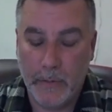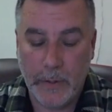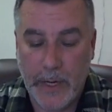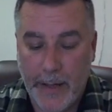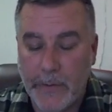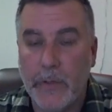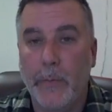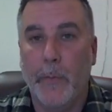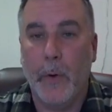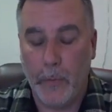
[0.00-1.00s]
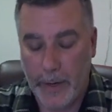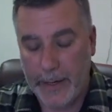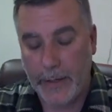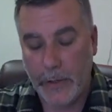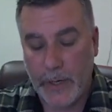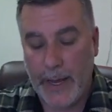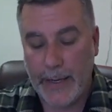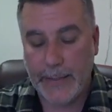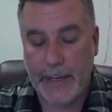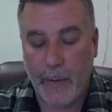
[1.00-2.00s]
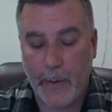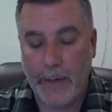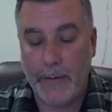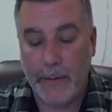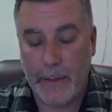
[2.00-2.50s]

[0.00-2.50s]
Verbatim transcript: which have a Super Bowl ring and should have had a second one.